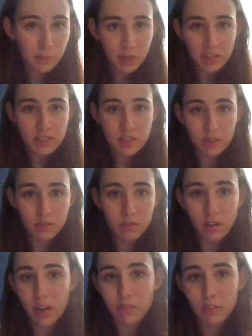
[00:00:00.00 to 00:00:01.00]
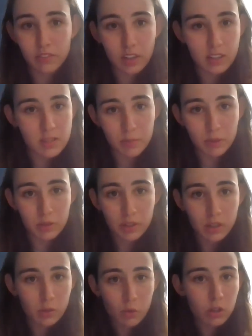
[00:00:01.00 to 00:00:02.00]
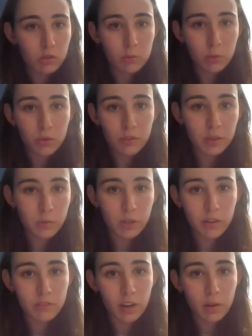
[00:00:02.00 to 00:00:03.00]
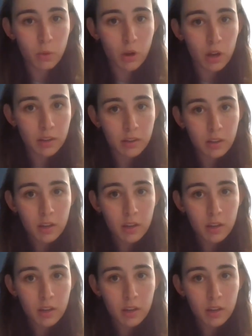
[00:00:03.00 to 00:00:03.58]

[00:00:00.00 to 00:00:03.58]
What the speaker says: I still have the flexibility to work remotely whenever I want,